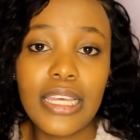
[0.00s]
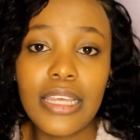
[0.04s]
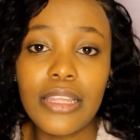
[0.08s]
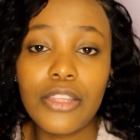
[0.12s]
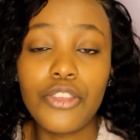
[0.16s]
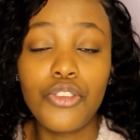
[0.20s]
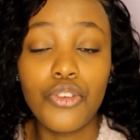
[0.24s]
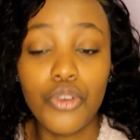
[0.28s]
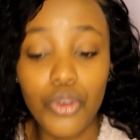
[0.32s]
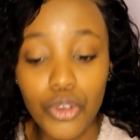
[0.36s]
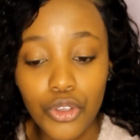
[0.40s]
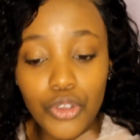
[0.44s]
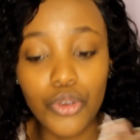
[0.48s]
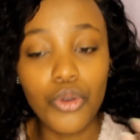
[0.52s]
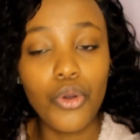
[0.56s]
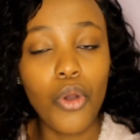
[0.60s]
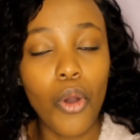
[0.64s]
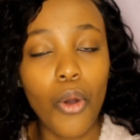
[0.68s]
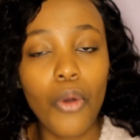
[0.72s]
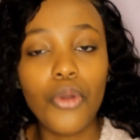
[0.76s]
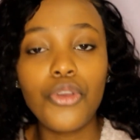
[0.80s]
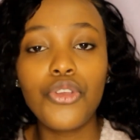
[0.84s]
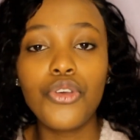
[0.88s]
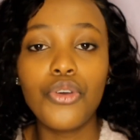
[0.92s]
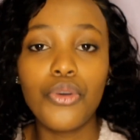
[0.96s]

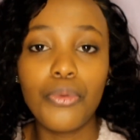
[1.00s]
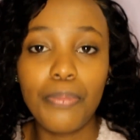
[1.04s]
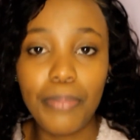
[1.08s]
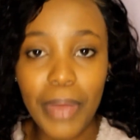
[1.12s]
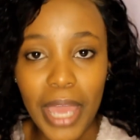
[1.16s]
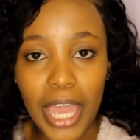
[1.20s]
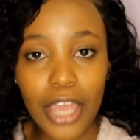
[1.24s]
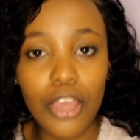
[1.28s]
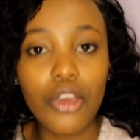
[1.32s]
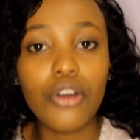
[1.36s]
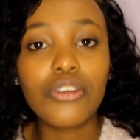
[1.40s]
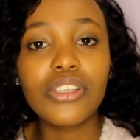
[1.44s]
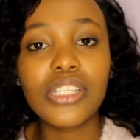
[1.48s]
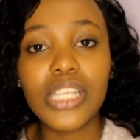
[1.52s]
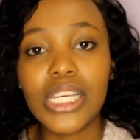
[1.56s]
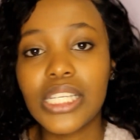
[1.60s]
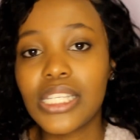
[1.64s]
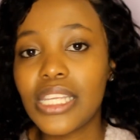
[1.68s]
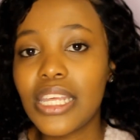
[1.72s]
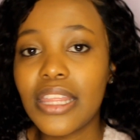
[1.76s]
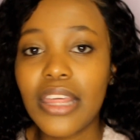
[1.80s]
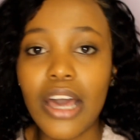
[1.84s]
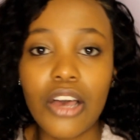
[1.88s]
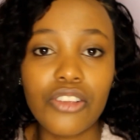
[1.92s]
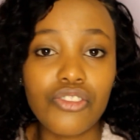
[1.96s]
You pay your
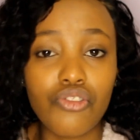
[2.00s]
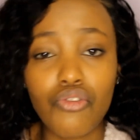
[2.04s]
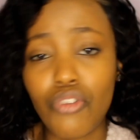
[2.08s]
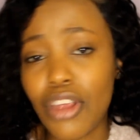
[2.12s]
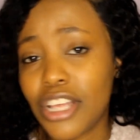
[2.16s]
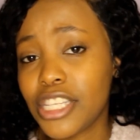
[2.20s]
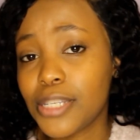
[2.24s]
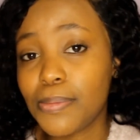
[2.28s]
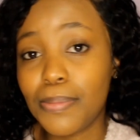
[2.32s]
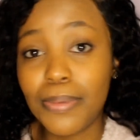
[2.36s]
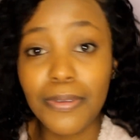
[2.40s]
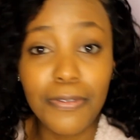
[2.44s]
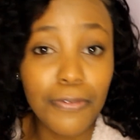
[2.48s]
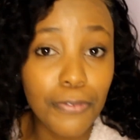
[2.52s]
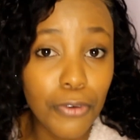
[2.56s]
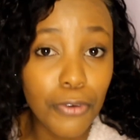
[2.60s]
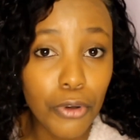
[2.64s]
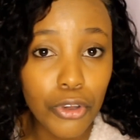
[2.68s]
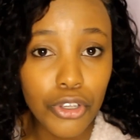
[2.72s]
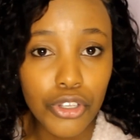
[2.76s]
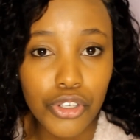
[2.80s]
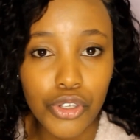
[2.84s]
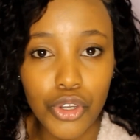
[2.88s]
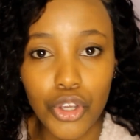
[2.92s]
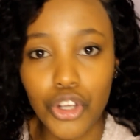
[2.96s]
60,000 rands before
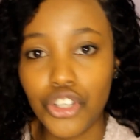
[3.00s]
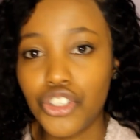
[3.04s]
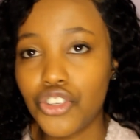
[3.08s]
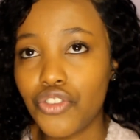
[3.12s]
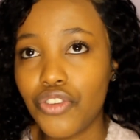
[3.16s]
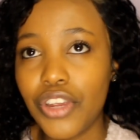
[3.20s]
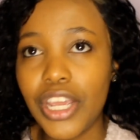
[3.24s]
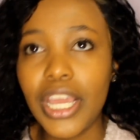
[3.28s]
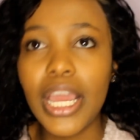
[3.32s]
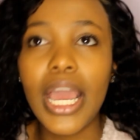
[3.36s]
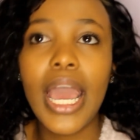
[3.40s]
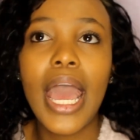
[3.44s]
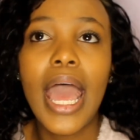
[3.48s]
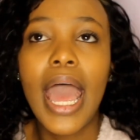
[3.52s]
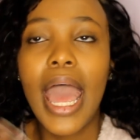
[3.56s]
your surgery,